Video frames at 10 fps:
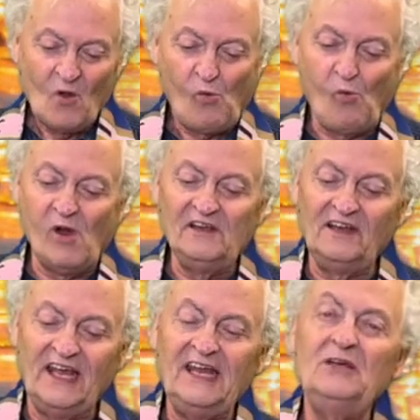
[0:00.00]
One
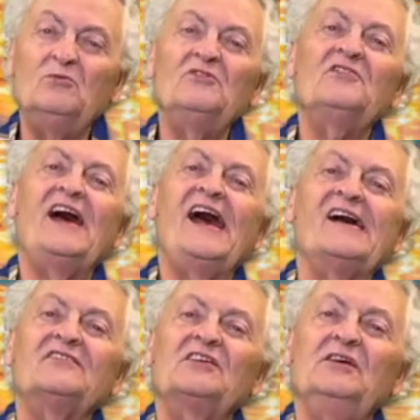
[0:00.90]
lady was
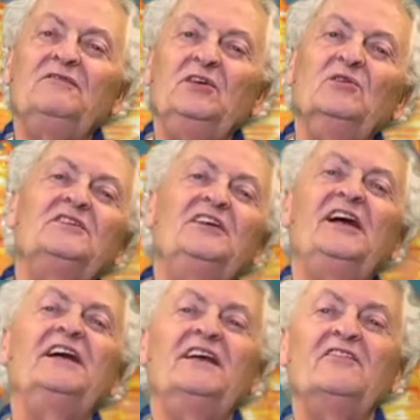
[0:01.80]
asked if
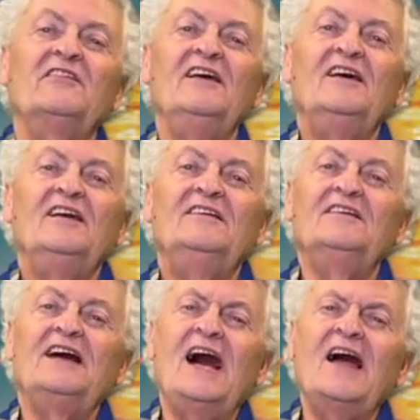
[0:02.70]
Unitarians
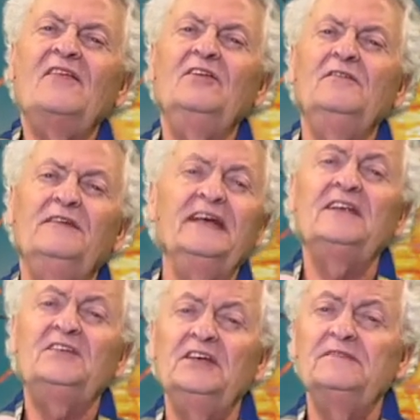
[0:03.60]
deny the
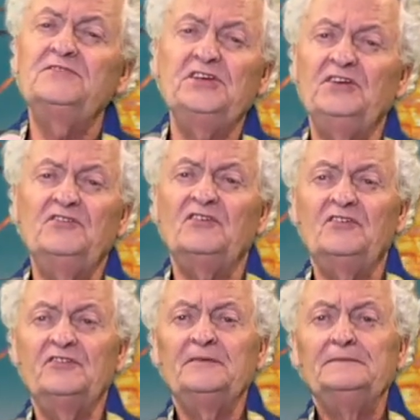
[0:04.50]
divinity of
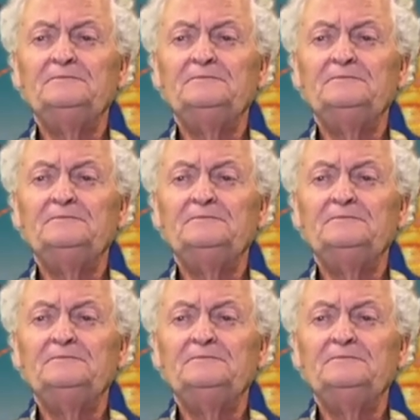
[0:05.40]
Jesus,